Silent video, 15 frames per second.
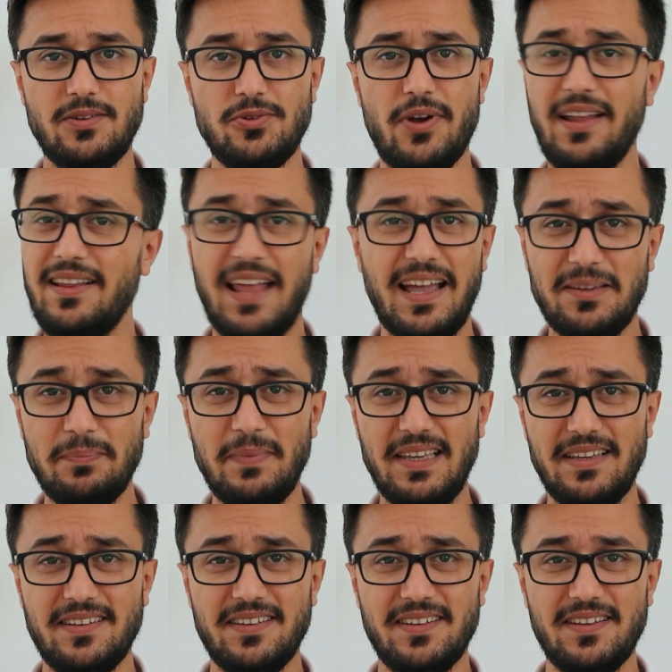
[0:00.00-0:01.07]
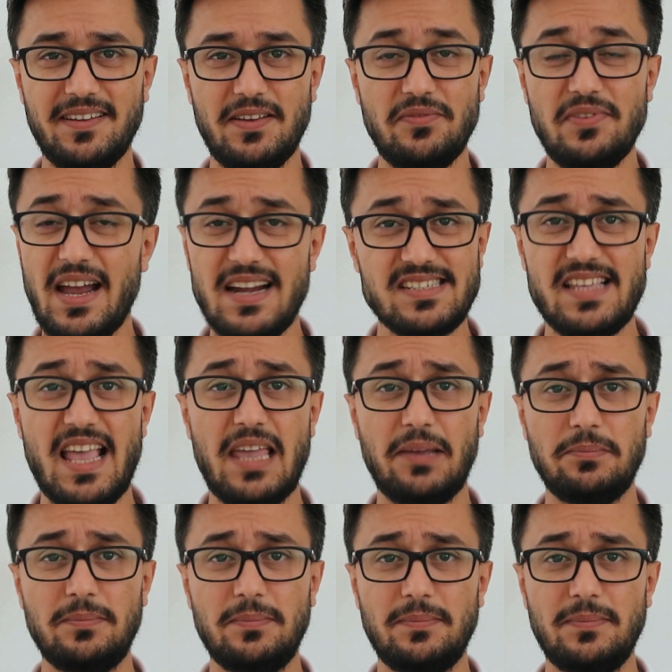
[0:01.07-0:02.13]
you are like me. We are
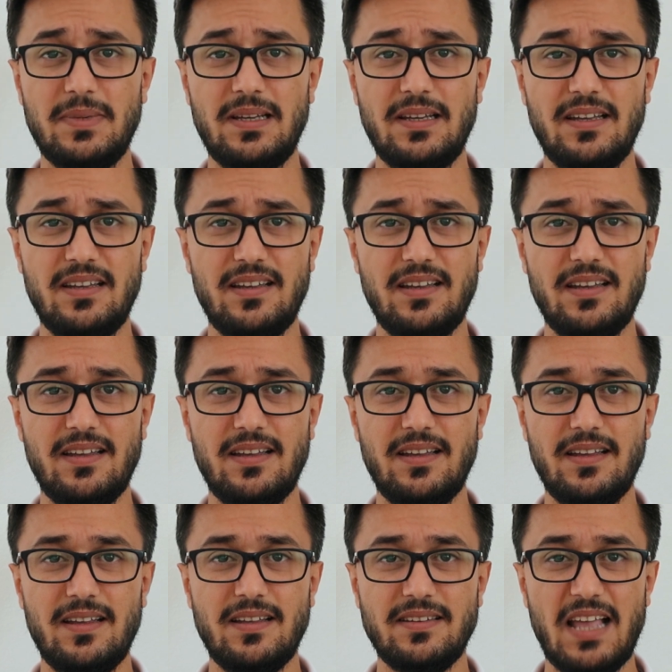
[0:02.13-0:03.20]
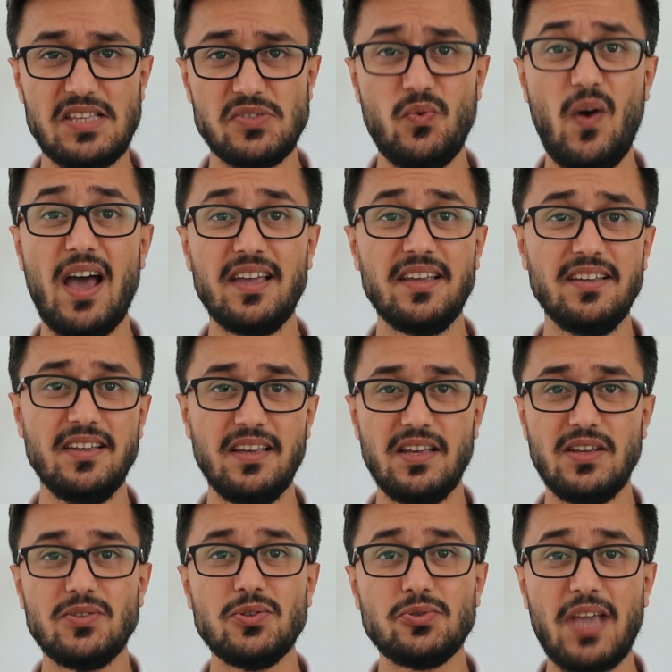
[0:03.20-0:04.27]
same. That's why
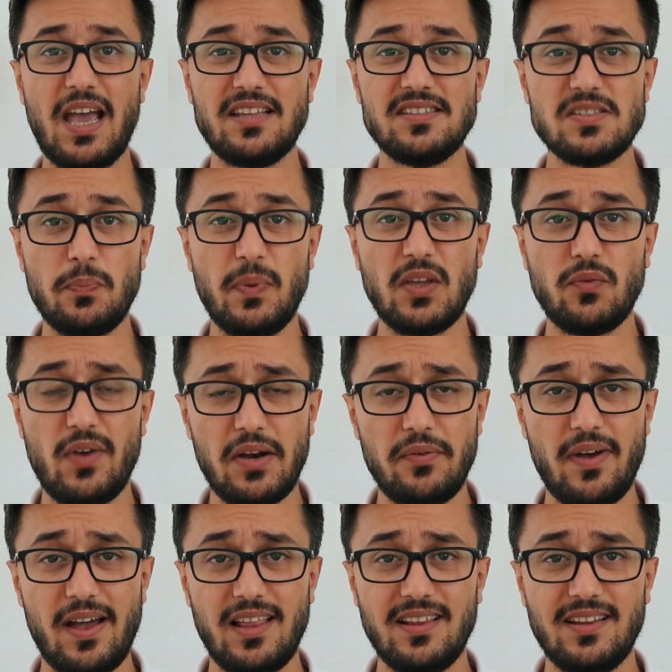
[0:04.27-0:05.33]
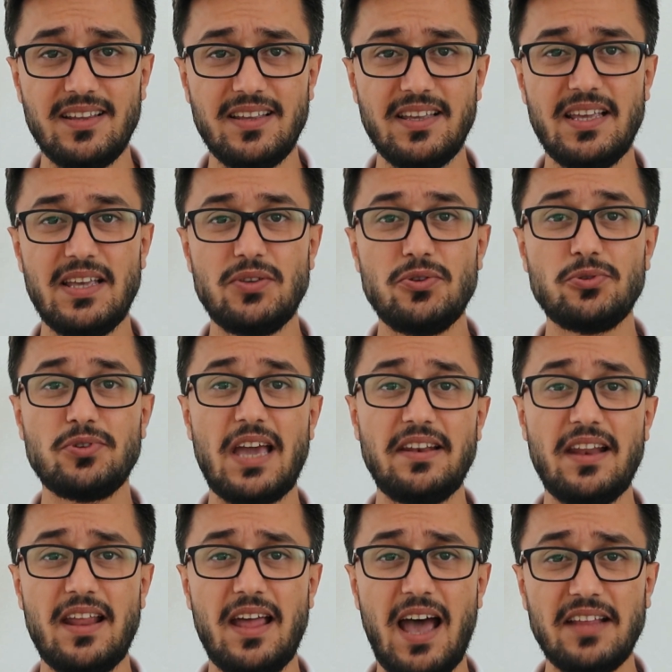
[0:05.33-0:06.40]
you can speak very well. You can
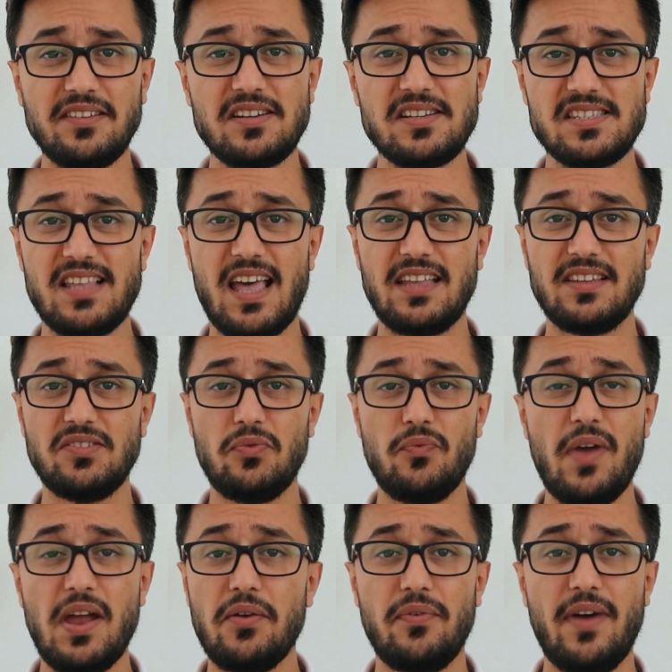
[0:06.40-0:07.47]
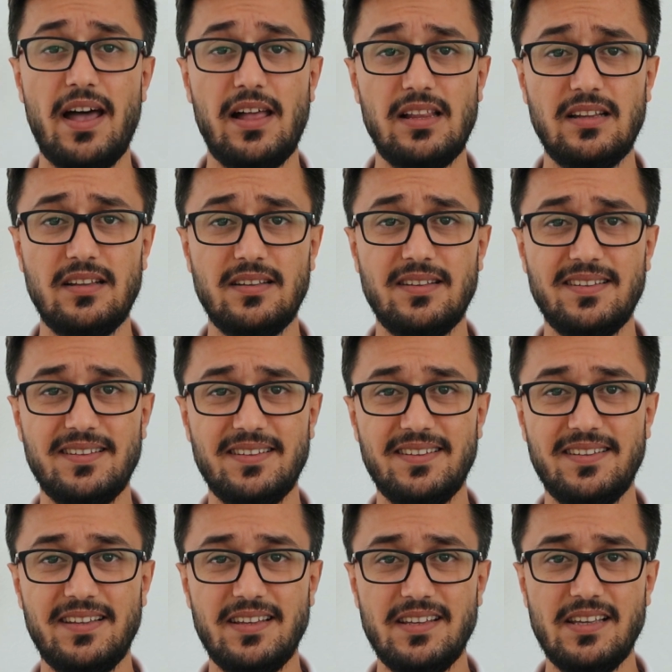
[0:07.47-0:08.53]
understand very well.
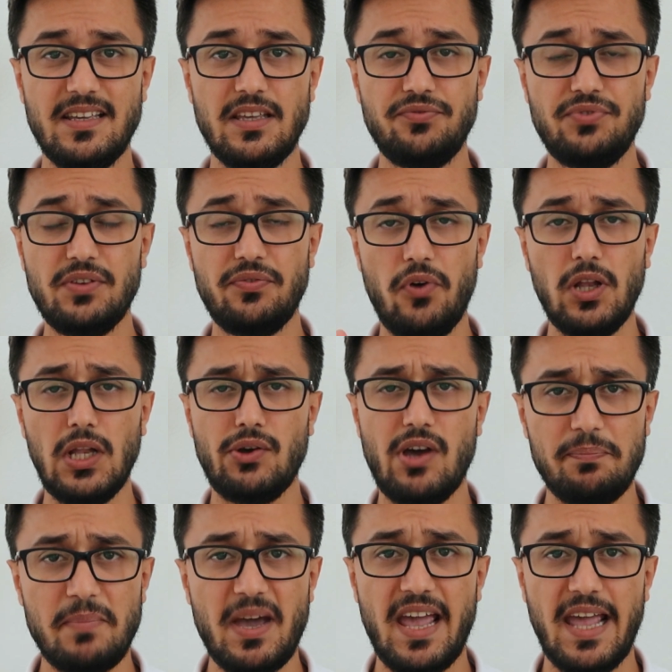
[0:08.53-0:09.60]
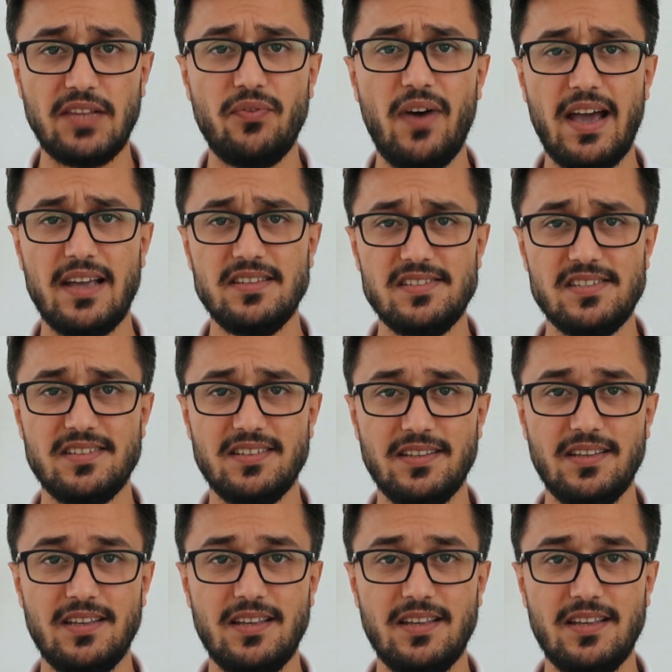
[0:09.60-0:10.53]
If you follow up my advice,